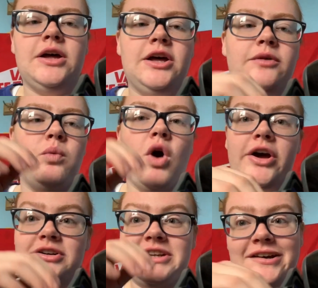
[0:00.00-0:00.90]
a
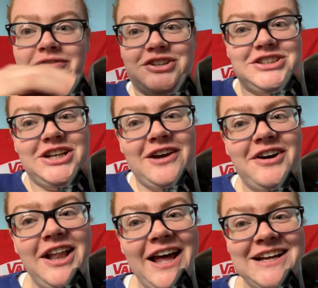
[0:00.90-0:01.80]
watered down version of
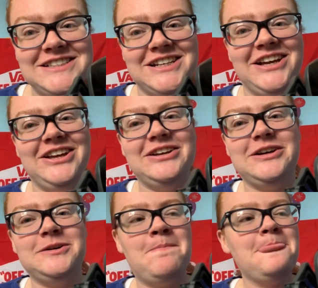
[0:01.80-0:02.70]
Alexa, you
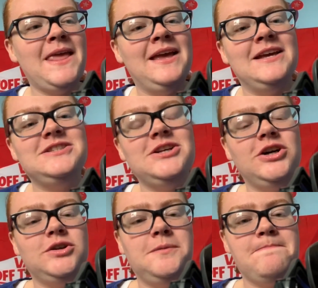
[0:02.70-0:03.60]
know?
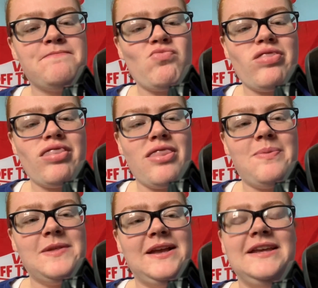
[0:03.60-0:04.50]
So
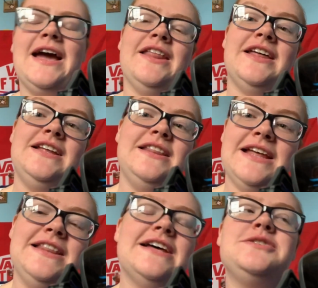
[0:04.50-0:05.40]
yeah,
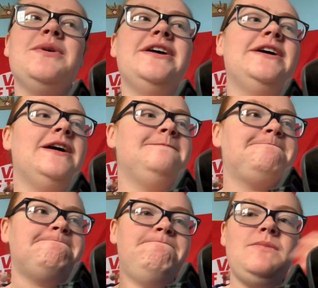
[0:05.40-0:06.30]
that's what
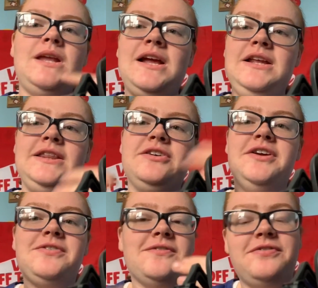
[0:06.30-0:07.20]
their
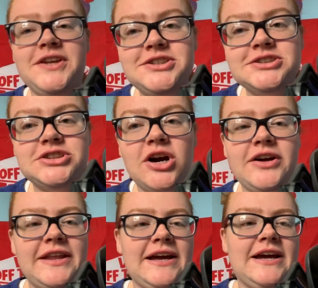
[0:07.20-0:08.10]
different features are
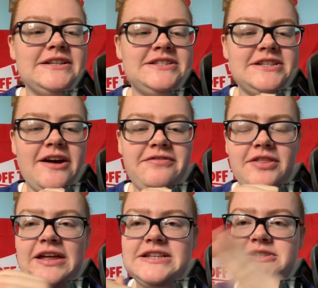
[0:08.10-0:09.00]
and that kind of stuff,
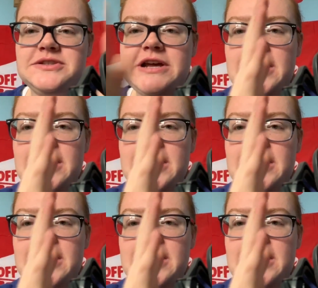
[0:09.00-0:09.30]
and that's